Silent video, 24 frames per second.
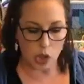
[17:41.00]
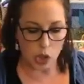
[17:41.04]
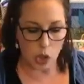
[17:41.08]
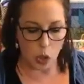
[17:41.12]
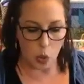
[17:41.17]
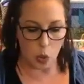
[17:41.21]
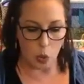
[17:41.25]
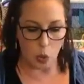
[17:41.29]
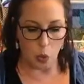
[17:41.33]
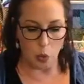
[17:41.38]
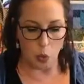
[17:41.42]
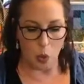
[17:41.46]

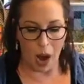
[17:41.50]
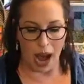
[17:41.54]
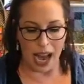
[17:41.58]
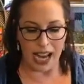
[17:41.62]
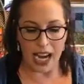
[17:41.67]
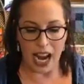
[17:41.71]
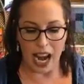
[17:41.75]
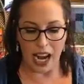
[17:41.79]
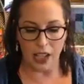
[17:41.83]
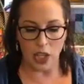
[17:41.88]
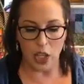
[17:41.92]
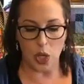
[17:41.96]
So
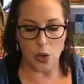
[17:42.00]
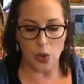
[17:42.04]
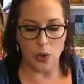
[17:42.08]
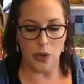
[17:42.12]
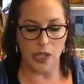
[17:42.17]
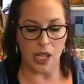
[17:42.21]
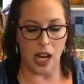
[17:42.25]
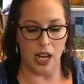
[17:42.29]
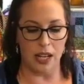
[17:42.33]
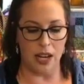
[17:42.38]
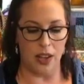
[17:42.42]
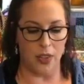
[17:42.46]
why not
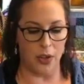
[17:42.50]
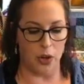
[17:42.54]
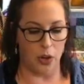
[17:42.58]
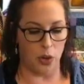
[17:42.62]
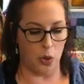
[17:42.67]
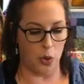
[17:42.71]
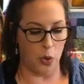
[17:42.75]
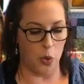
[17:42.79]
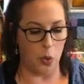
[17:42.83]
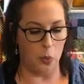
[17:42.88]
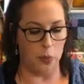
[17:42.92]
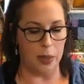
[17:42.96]
use
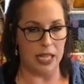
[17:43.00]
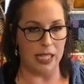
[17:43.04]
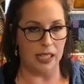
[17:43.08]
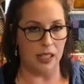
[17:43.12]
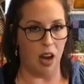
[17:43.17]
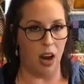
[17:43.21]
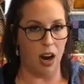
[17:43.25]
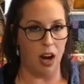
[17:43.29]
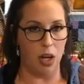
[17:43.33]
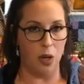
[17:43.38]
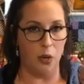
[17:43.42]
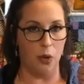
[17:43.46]
another cool
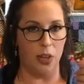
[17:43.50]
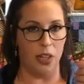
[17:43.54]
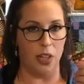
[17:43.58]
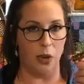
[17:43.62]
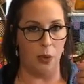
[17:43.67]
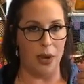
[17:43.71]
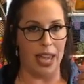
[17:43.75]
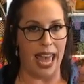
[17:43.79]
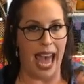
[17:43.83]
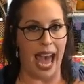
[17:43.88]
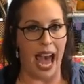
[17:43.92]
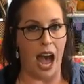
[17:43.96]
piece of hardware
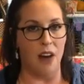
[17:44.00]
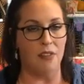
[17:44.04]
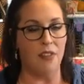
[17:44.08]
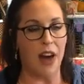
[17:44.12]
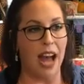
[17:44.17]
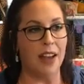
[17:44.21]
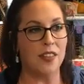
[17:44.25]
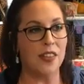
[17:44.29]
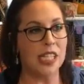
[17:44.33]
that we have?